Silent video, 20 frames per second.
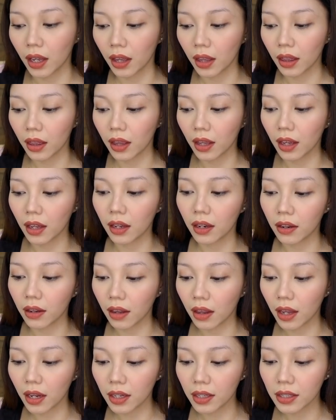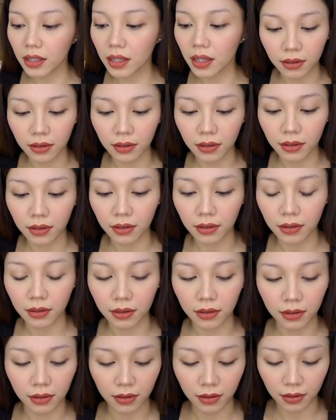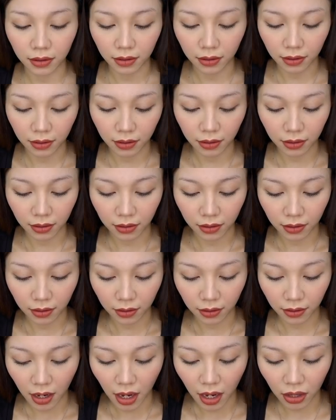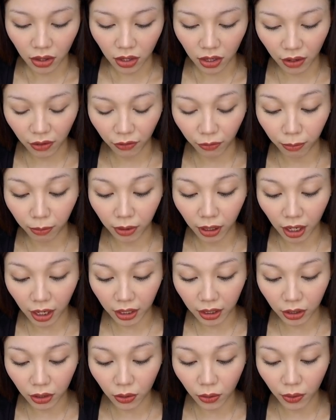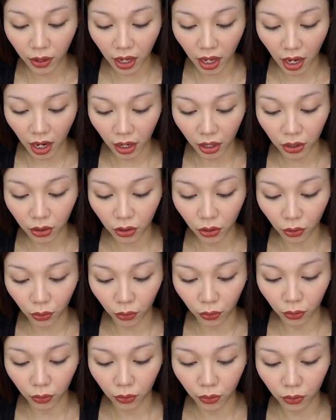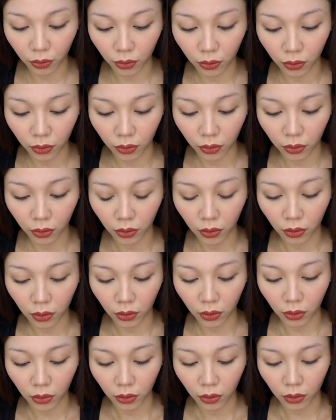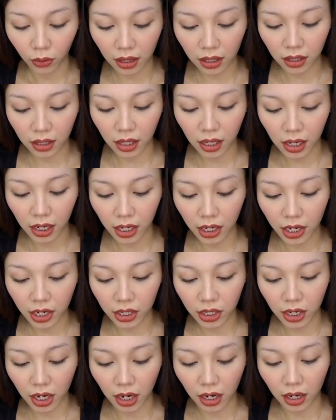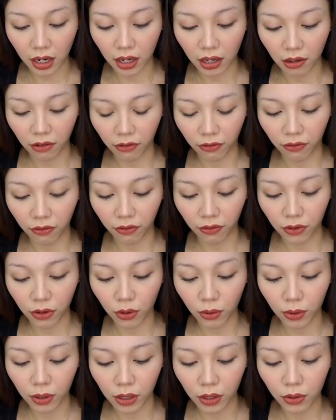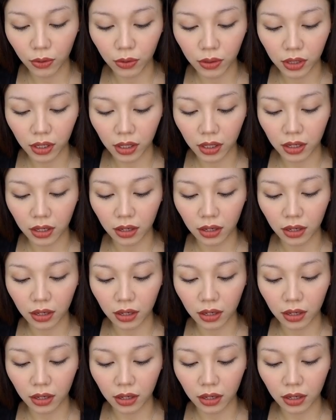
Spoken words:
And then, next is light brown. Ito if blonde yung hair nyo. Kasi light talaga siya if you will use it